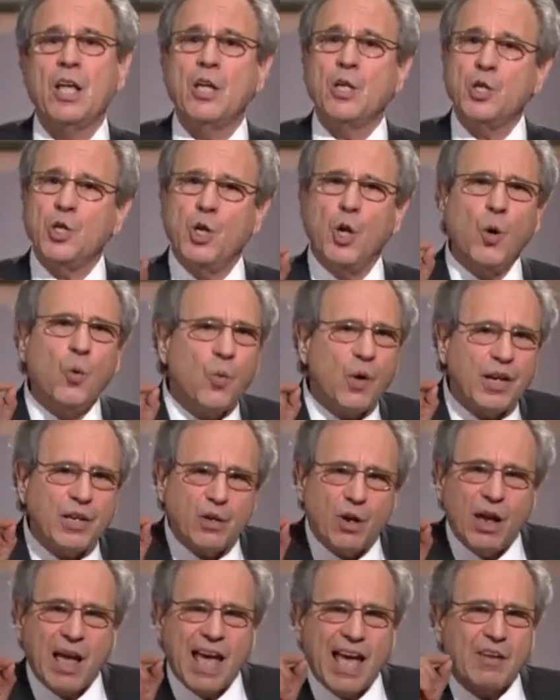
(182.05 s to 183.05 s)
You know where
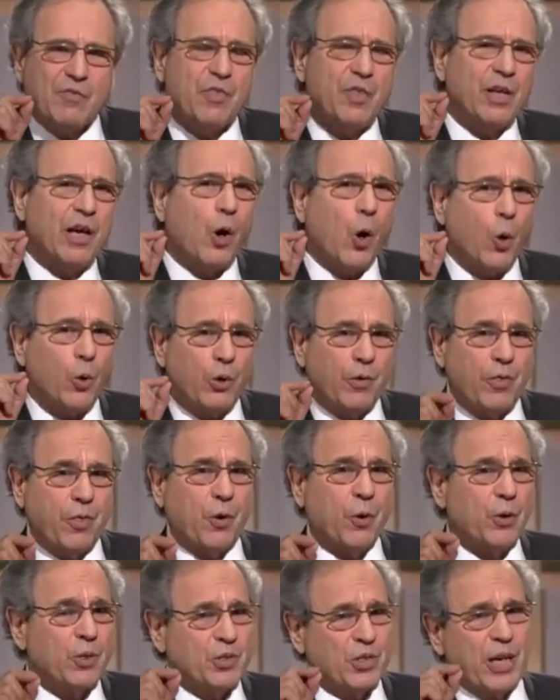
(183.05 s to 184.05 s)
you have the
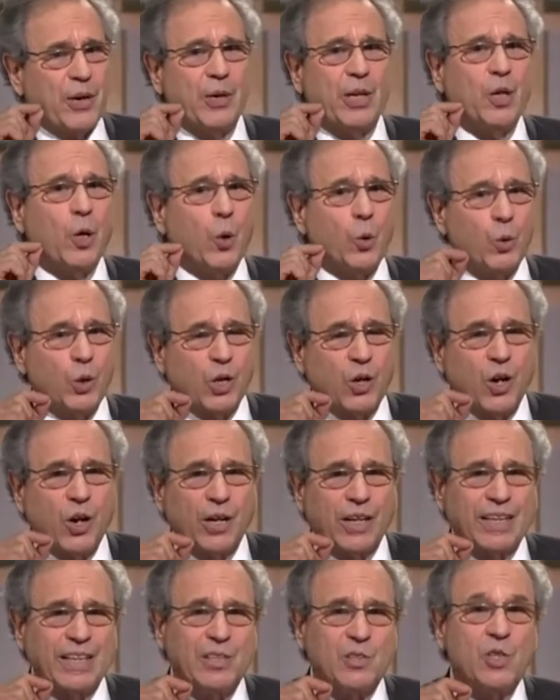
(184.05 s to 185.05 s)
authoritarian
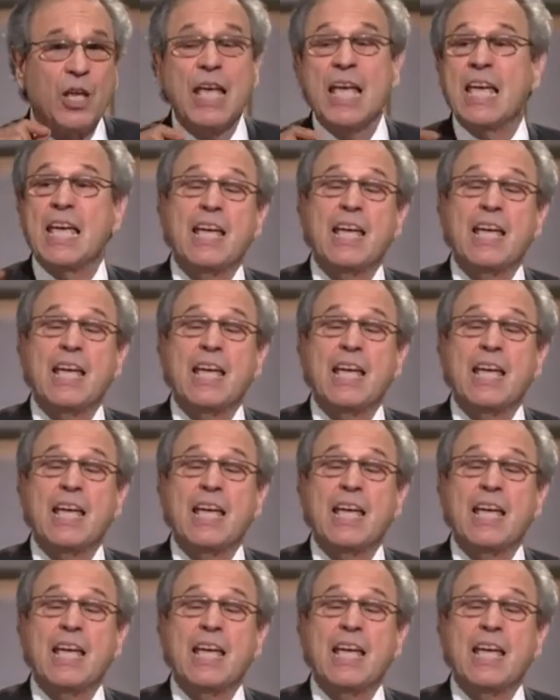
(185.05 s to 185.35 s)
oligarchies?